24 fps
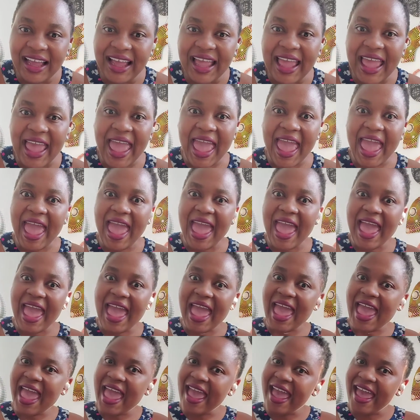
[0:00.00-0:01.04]

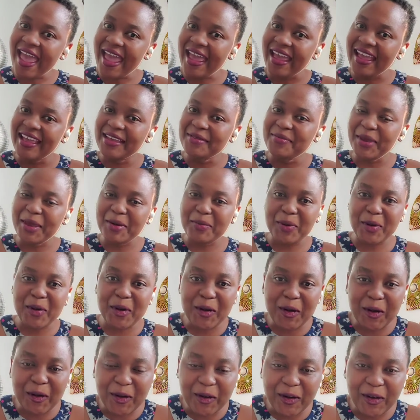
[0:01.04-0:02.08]
Hey, people.
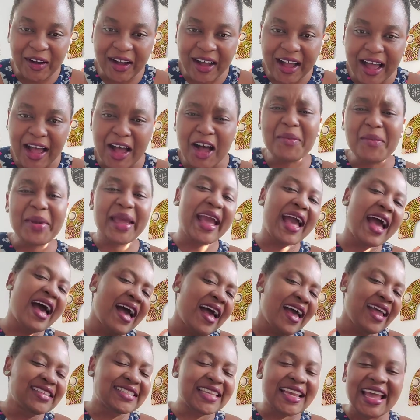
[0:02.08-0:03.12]
Oh my
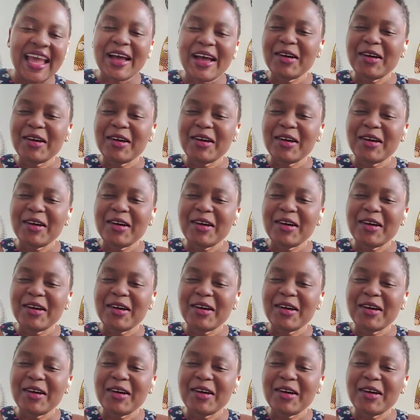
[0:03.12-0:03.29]
God.